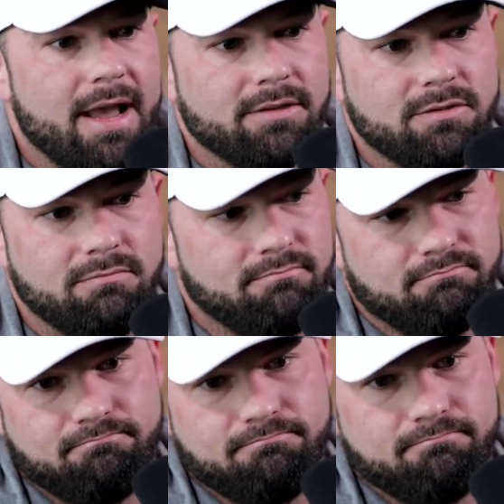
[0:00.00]
I,
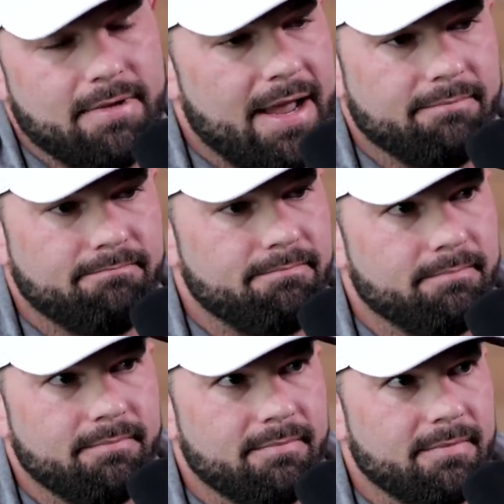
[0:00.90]
I,
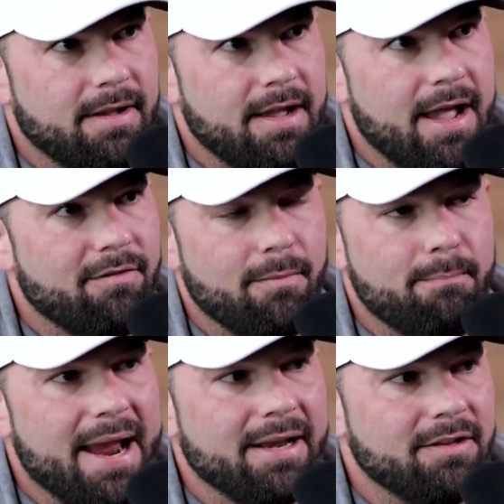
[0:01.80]
I've
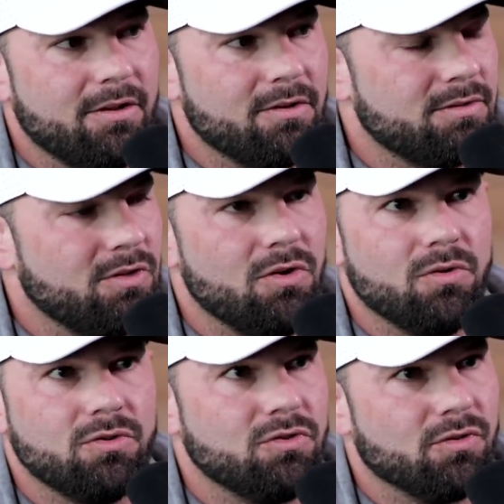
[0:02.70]
abandoned those
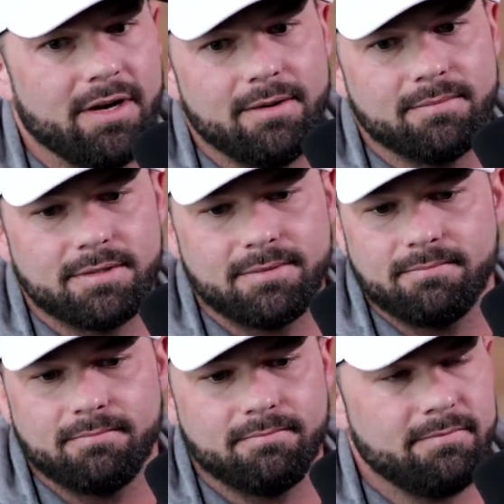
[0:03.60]
huge
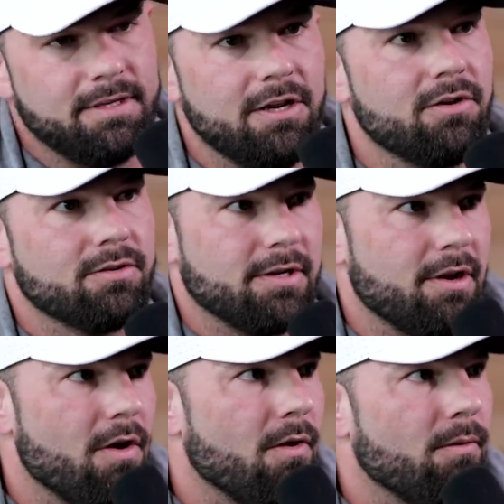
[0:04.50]
dreams years
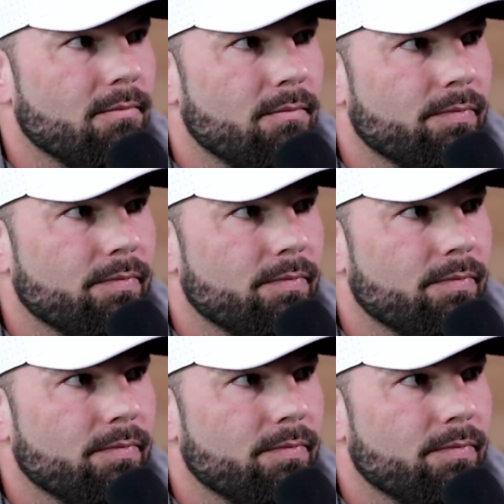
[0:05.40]
ago.